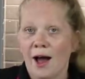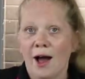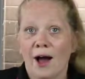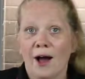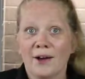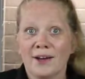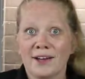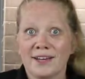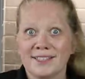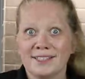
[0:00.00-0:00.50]

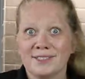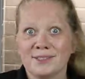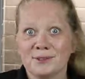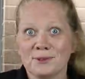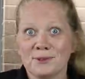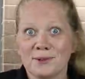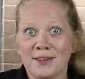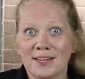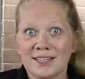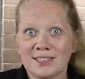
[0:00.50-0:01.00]
Okay,
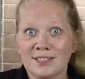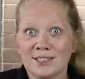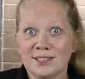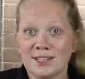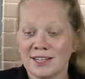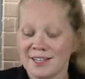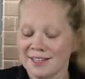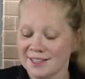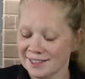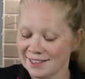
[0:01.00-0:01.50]
so that's
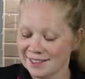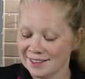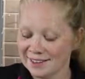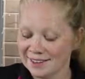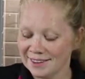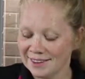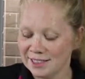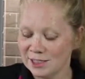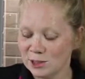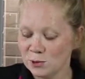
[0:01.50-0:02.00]

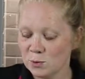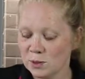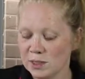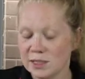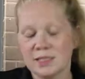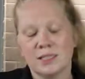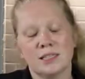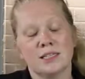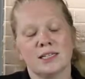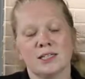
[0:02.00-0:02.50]
this
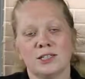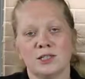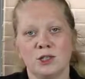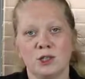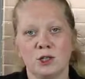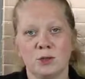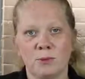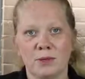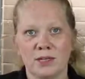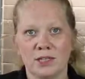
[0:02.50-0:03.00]
week's
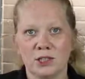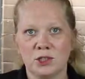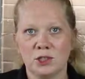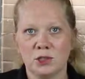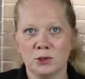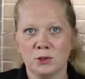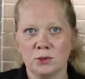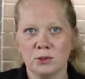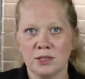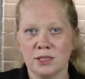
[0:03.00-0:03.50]
2 Minute
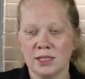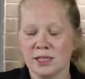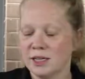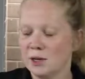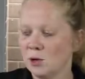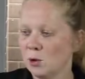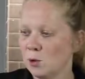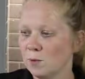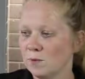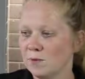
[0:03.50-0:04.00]
Tuesday.
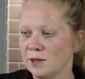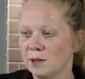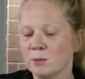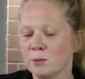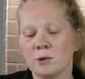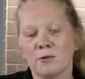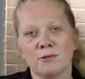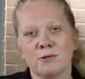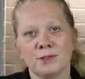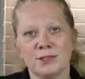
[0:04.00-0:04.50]
Hopefully
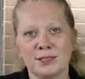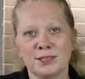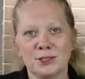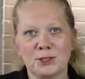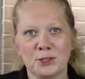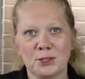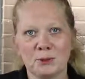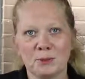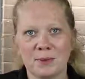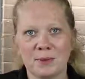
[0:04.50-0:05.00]
we're under
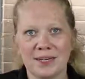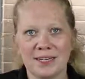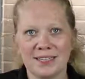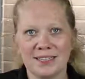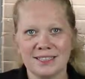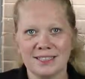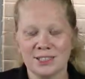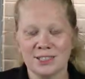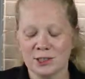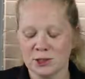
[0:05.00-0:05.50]
2
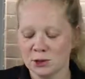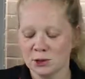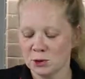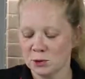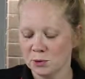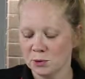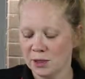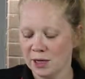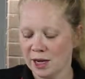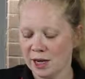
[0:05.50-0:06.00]
minutes,
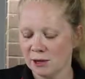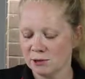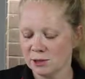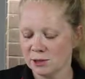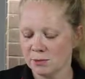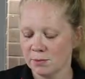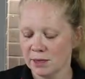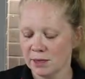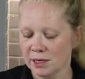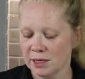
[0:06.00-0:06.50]
showing you how
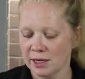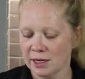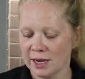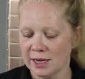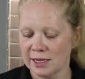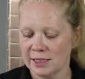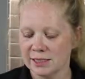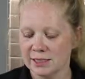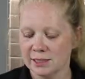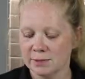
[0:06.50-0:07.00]
to make your
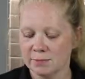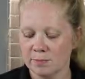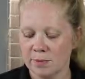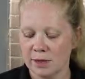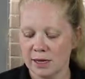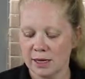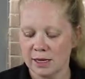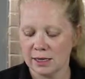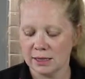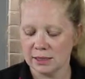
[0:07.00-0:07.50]
icing
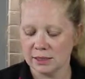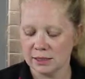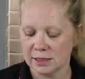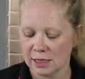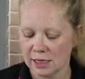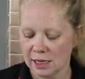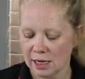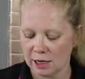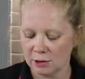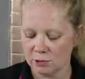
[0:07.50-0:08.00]

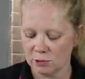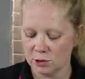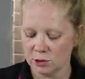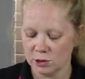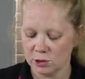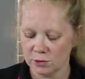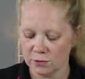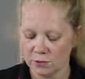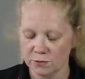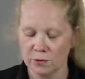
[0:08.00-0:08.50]
bags out
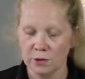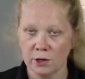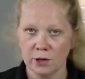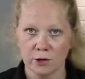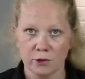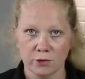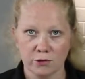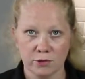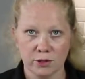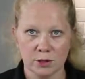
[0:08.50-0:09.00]
of
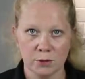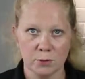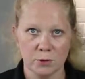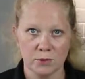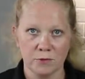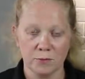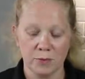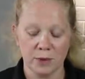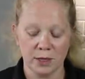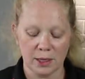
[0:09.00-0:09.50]

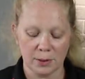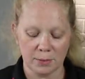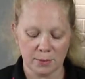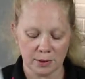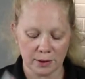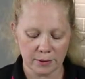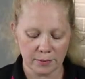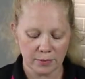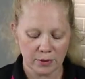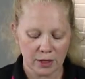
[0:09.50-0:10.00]
greaseproof
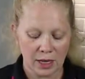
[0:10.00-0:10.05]
paper,